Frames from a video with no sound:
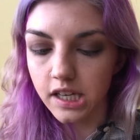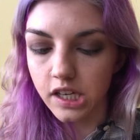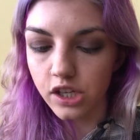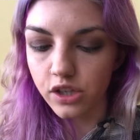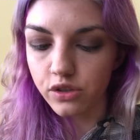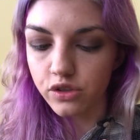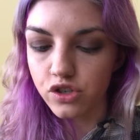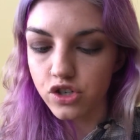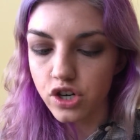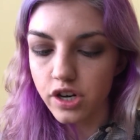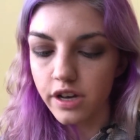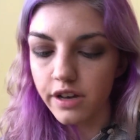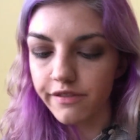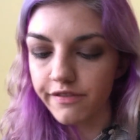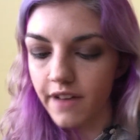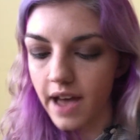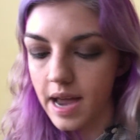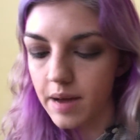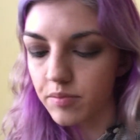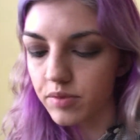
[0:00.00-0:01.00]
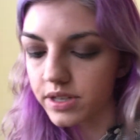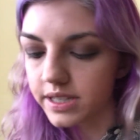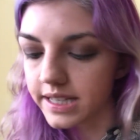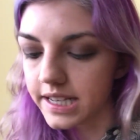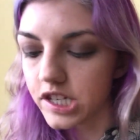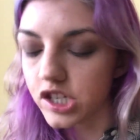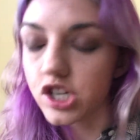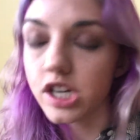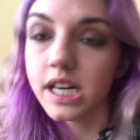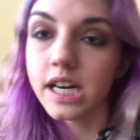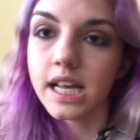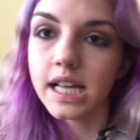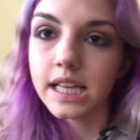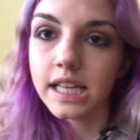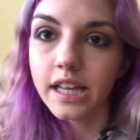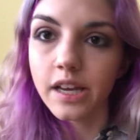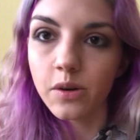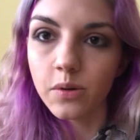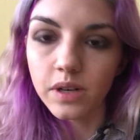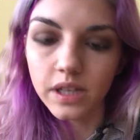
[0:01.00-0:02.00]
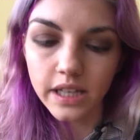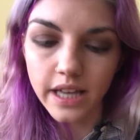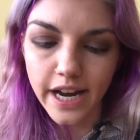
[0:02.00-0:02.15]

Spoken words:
Ultra Fine Precision Liquid